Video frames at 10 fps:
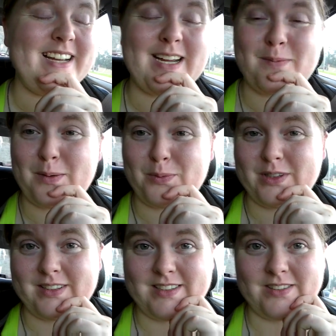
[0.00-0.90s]
come up
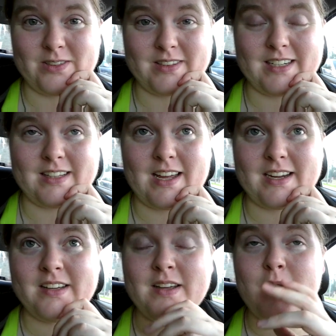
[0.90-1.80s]
with a teaser that I
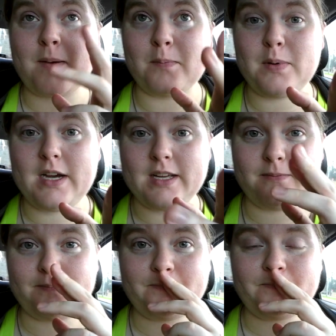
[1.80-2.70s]
like. But
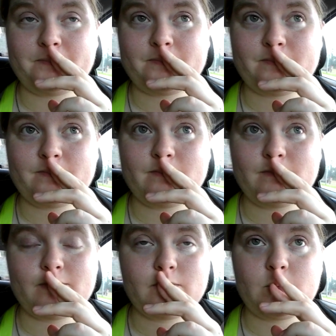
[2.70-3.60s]

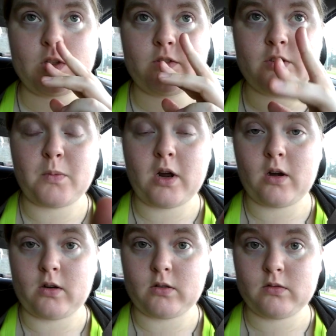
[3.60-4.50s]

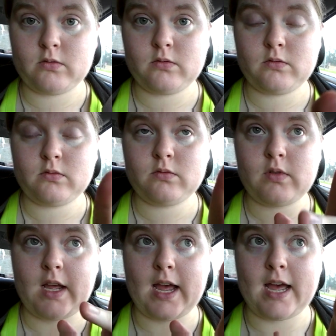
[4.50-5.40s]
tomorrow
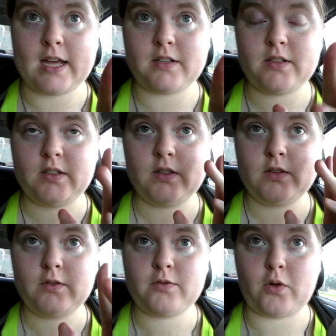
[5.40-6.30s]
at
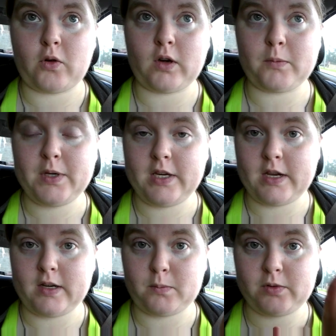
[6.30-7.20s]
4
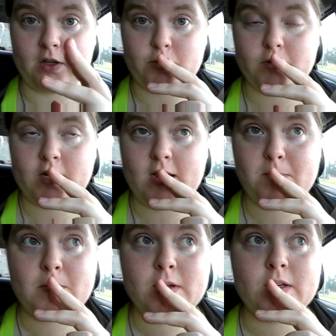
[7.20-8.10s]
p.m. Central
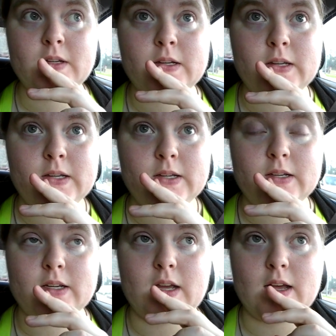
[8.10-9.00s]
Time,
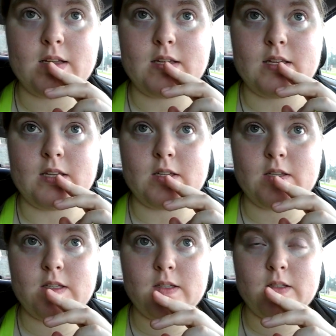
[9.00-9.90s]

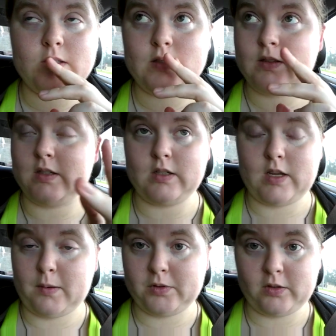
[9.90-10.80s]
it the
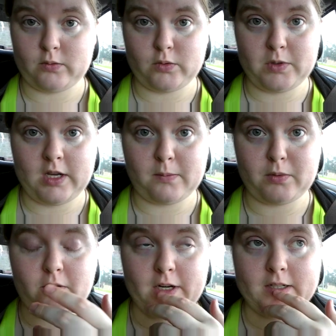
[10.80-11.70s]
episode will be
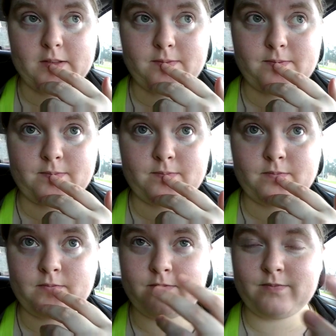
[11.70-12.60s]
uploading.
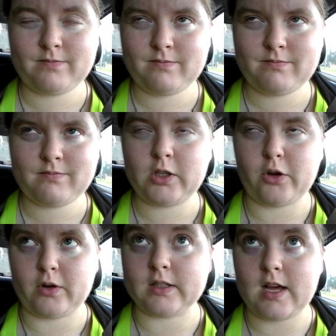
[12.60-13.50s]

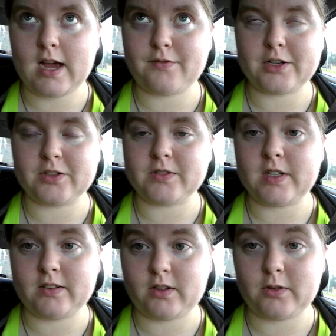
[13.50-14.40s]
Going live, I should
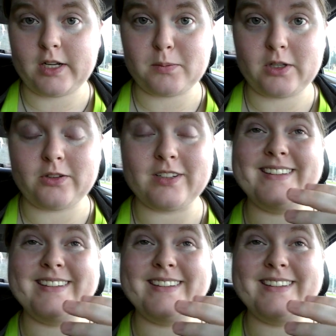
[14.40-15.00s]
say. It's already uploaded.